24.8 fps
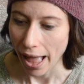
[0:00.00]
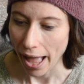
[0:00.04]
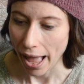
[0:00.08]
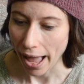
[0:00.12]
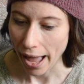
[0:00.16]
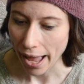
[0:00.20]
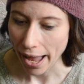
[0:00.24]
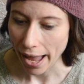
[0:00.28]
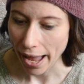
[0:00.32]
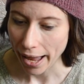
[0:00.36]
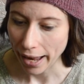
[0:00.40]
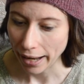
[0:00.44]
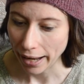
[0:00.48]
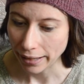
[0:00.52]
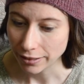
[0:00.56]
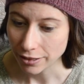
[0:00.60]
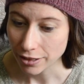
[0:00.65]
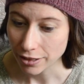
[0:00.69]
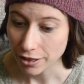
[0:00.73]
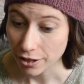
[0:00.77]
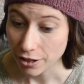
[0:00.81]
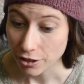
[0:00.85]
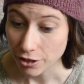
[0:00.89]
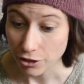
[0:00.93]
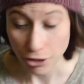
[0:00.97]

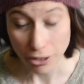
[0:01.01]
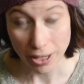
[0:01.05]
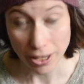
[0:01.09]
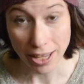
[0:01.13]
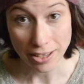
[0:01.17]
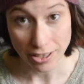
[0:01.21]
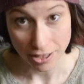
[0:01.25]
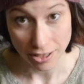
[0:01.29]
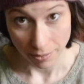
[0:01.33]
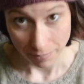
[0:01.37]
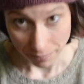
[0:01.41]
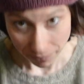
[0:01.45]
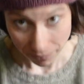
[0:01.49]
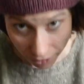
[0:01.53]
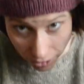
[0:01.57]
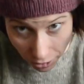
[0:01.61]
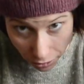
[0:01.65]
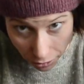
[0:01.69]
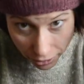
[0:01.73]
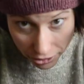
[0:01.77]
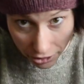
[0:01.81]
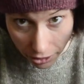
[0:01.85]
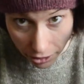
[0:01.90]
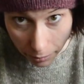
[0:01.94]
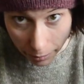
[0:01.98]
And so yes, this
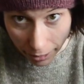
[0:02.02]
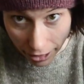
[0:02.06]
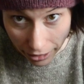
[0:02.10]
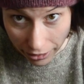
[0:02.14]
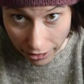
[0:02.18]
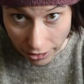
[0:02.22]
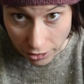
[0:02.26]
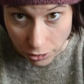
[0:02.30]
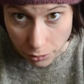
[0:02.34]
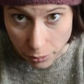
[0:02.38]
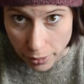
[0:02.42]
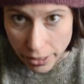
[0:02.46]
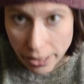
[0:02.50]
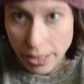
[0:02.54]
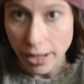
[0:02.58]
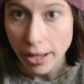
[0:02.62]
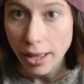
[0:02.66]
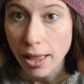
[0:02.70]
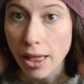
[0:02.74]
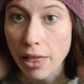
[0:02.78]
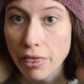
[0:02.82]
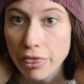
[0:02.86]
one's going to be out next week.